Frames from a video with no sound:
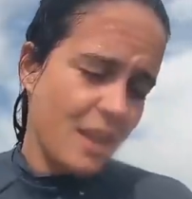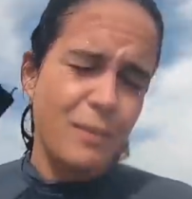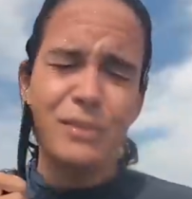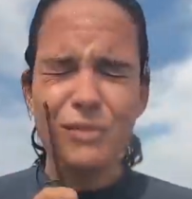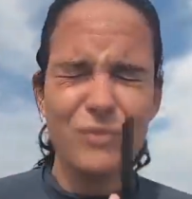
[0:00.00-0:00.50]

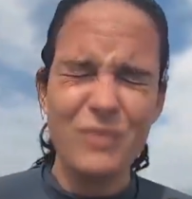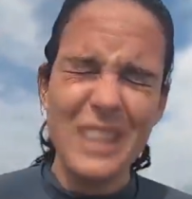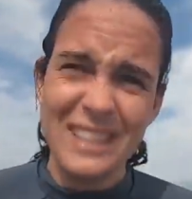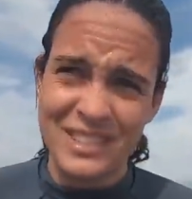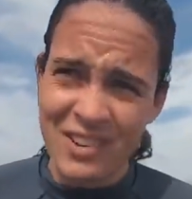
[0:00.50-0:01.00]
I was
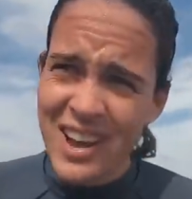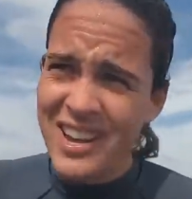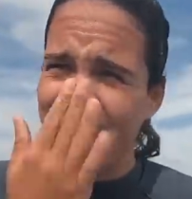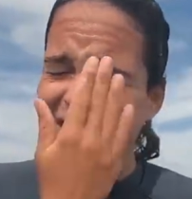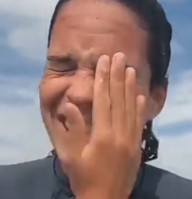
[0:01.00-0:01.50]
really
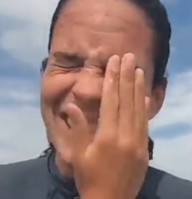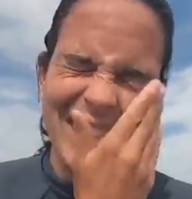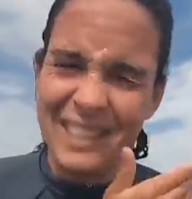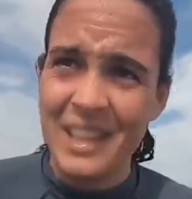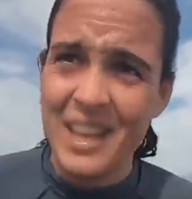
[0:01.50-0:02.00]
trying.
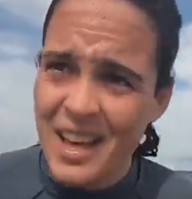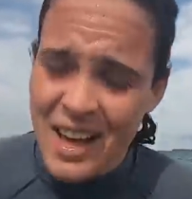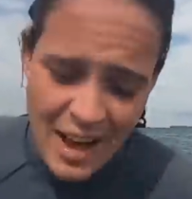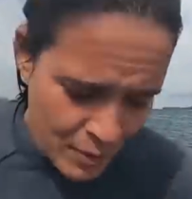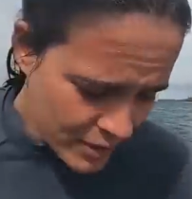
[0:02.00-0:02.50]

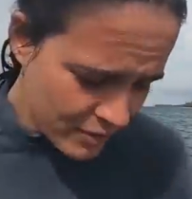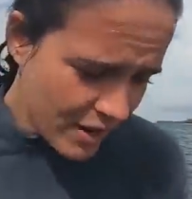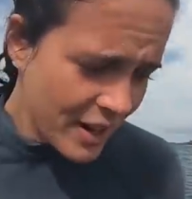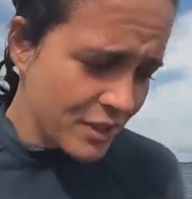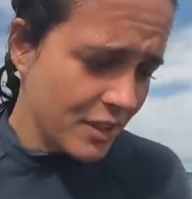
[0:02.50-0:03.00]
I was
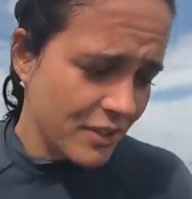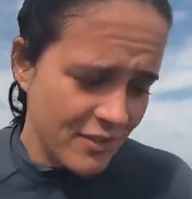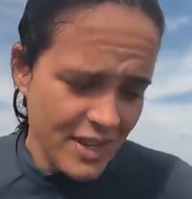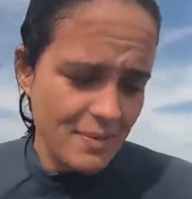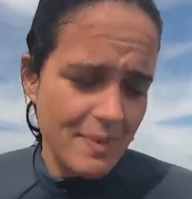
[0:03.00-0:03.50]
trying to
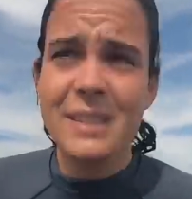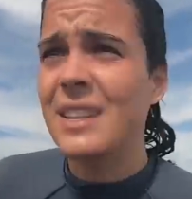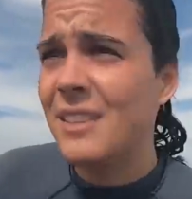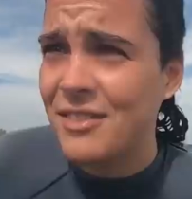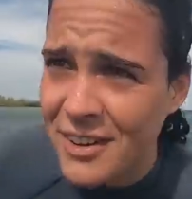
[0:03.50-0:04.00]
convince
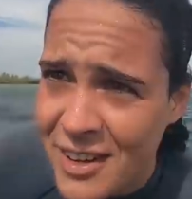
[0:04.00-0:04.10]
myself